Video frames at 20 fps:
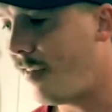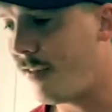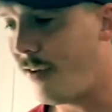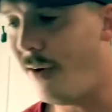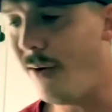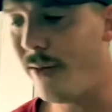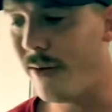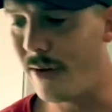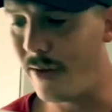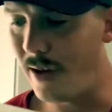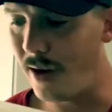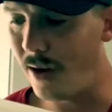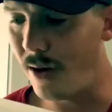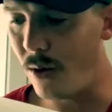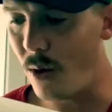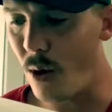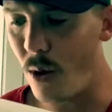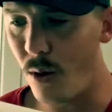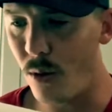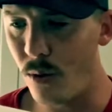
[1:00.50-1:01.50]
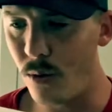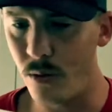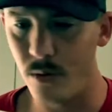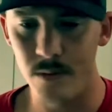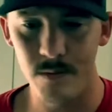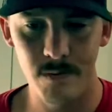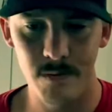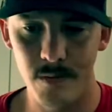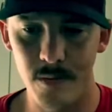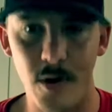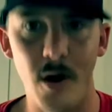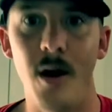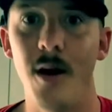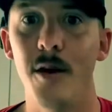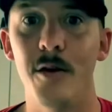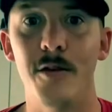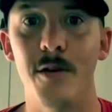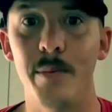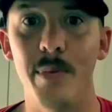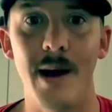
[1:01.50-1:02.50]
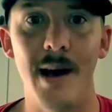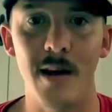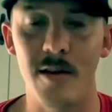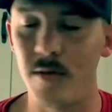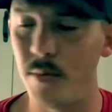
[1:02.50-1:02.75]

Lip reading: on there that it'll hold 100 packs of